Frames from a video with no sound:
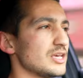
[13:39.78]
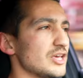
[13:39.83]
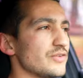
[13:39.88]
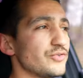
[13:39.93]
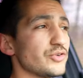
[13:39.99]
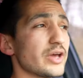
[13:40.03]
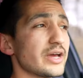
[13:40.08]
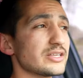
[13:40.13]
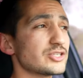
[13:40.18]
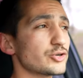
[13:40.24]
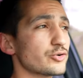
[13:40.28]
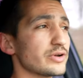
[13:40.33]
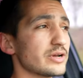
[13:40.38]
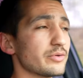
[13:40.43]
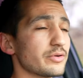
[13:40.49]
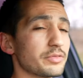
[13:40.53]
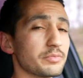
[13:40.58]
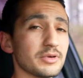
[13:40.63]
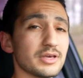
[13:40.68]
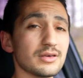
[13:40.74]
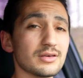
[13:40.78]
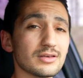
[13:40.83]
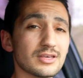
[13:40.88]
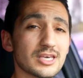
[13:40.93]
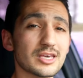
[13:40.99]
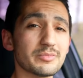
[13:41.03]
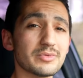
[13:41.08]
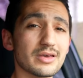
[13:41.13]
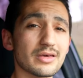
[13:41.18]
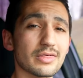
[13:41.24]
If you guys agree with me,
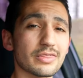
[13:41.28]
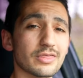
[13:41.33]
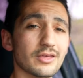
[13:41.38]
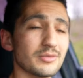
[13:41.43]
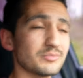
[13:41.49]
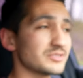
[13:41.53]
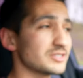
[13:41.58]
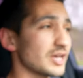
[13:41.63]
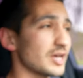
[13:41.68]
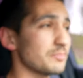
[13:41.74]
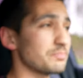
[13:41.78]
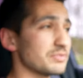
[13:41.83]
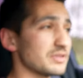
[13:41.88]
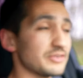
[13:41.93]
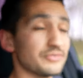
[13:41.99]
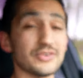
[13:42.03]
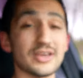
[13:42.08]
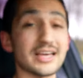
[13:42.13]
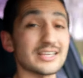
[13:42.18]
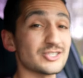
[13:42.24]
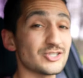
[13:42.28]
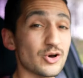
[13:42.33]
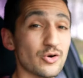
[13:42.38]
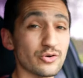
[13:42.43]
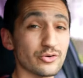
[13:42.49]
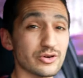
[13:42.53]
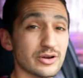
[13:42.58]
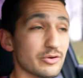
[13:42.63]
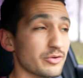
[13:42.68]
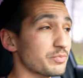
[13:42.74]
give me a thumbs up. If you guys don't
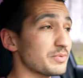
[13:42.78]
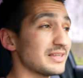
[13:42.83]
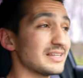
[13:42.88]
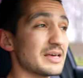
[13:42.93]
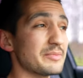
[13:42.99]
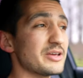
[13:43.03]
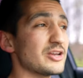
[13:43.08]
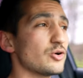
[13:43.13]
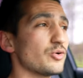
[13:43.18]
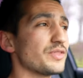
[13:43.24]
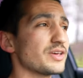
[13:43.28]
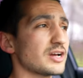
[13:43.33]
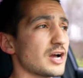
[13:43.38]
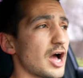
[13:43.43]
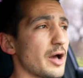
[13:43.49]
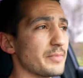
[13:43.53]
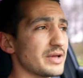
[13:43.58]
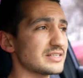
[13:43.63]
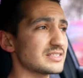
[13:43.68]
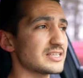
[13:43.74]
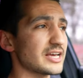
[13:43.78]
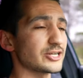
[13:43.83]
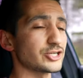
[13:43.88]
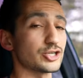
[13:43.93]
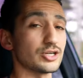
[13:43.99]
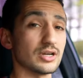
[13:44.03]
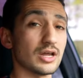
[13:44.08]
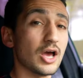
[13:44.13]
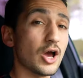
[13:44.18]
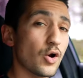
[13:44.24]
agree with me, let me know in the comment
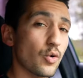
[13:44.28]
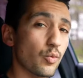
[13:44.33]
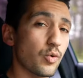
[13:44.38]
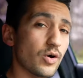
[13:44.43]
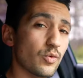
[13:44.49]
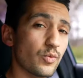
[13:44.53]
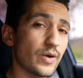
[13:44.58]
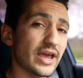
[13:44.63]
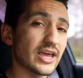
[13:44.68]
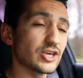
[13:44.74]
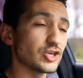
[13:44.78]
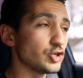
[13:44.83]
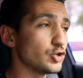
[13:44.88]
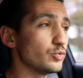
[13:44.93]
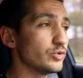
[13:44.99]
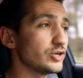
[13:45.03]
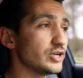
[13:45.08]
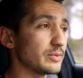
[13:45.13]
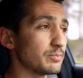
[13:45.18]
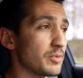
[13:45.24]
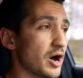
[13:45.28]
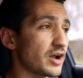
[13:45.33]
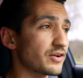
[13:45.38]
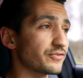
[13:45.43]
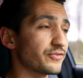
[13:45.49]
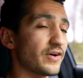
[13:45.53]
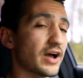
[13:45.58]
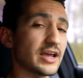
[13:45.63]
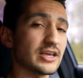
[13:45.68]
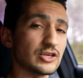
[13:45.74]
section what way you would
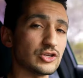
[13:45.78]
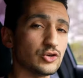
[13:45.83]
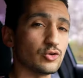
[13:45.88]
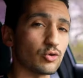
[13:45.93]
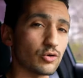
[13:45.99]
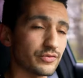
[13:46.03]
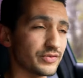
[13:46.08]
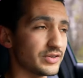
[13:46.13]
modify your